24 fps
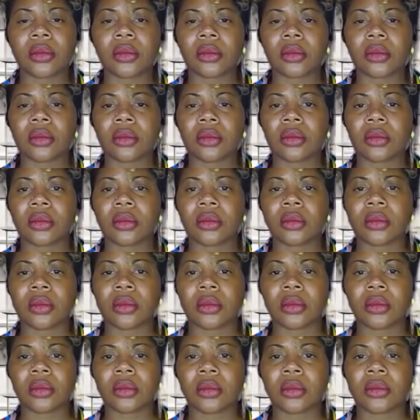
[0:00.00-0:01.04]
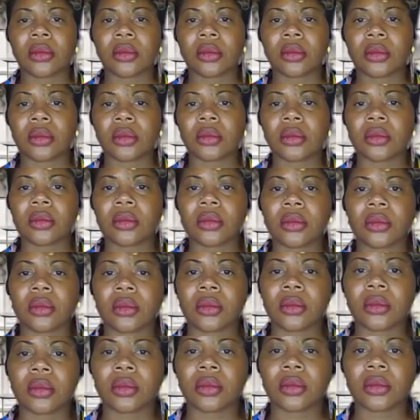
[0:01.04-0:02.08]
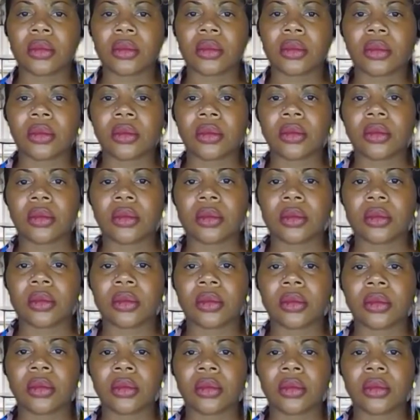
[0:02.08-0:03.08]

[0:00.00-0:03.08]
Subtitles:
(not speaking)